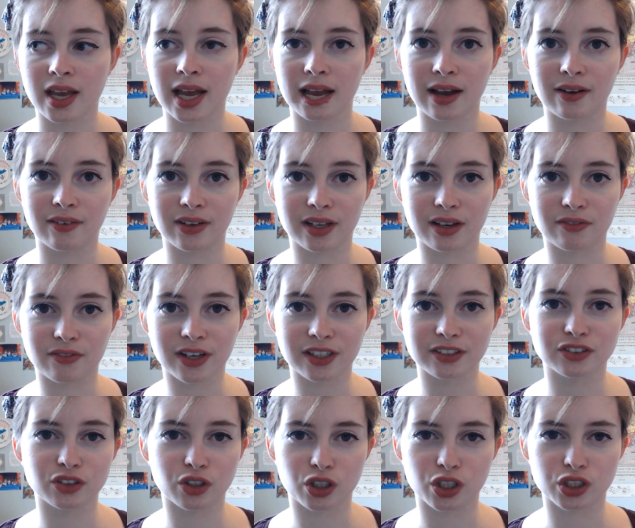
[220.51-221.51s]
Having a
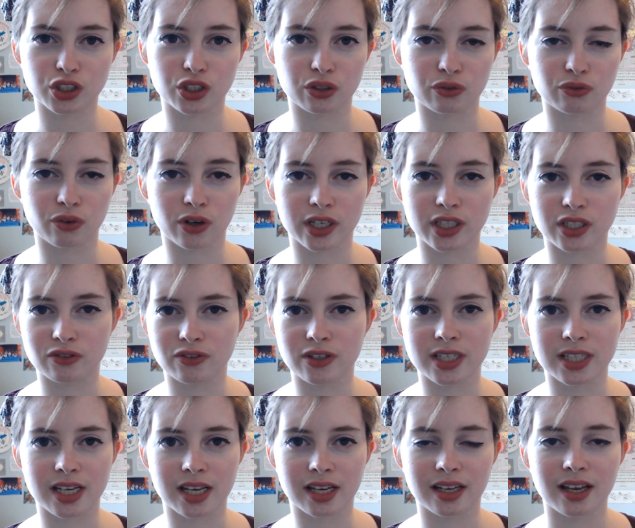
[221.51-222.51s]
vast knowledge of wider
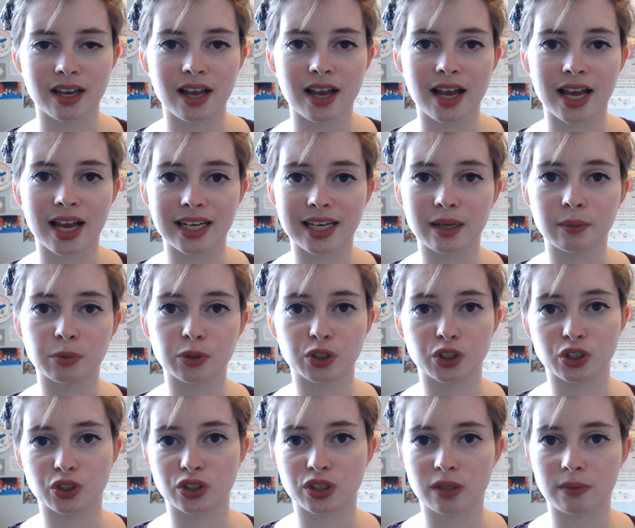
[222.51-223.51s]
reading enables
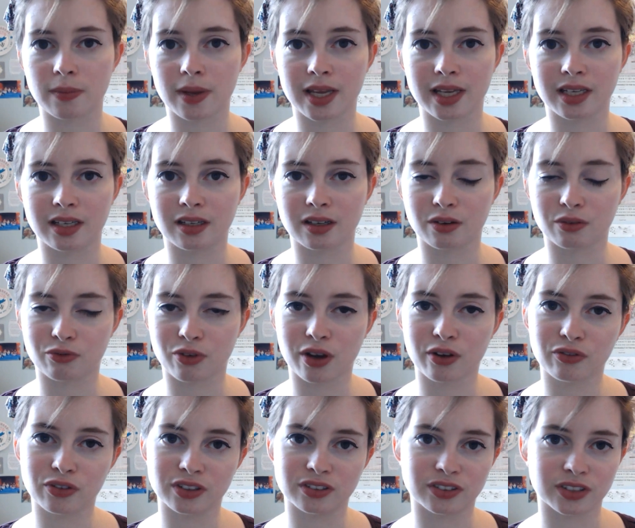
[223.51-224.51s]
you to make
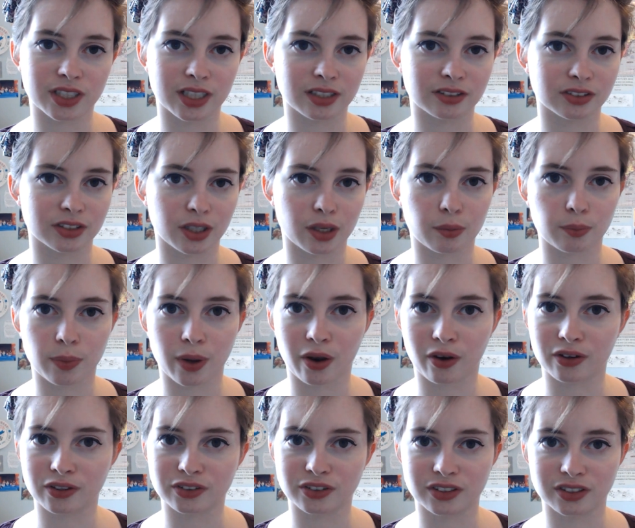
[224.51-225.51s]
references and
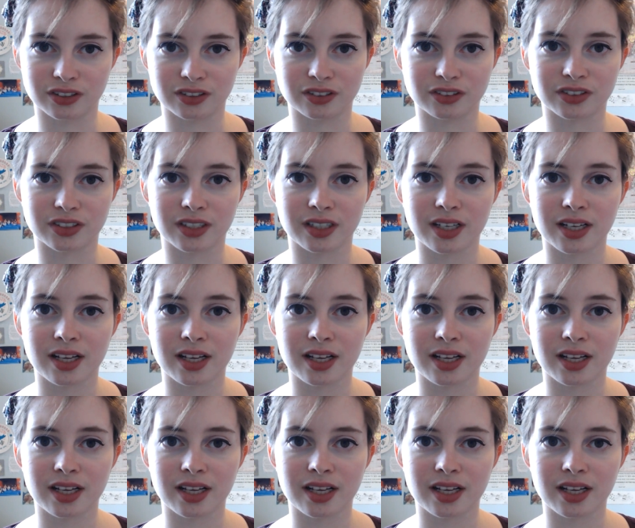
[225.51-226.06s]
comparisons